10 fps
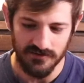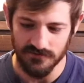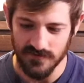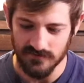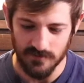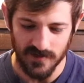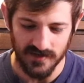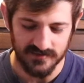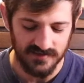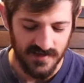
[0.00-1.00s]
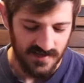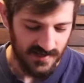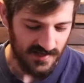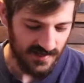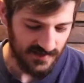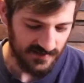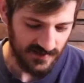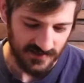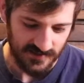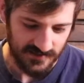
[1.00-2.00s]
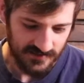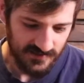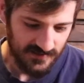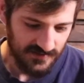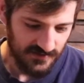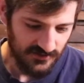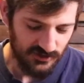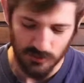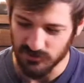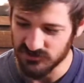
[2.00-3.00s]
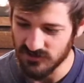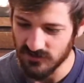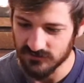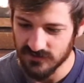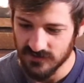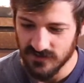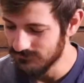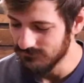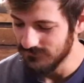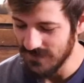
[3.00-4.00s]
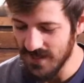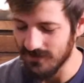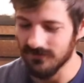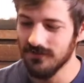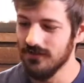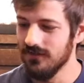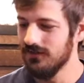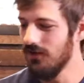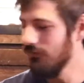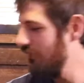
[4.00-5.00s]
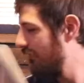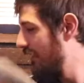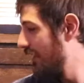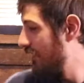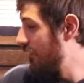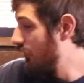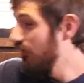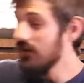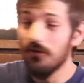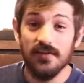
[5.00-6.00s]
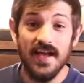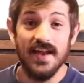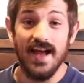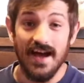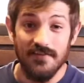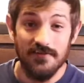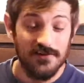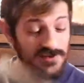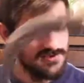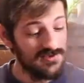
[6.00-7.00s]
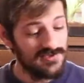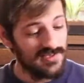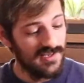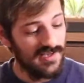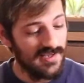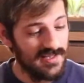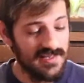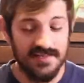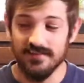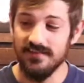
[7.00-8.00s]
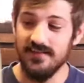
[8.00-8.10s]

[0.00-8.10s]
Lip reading: the 50 bucks and super stoked. Dang. So the only goalie head I've ever used is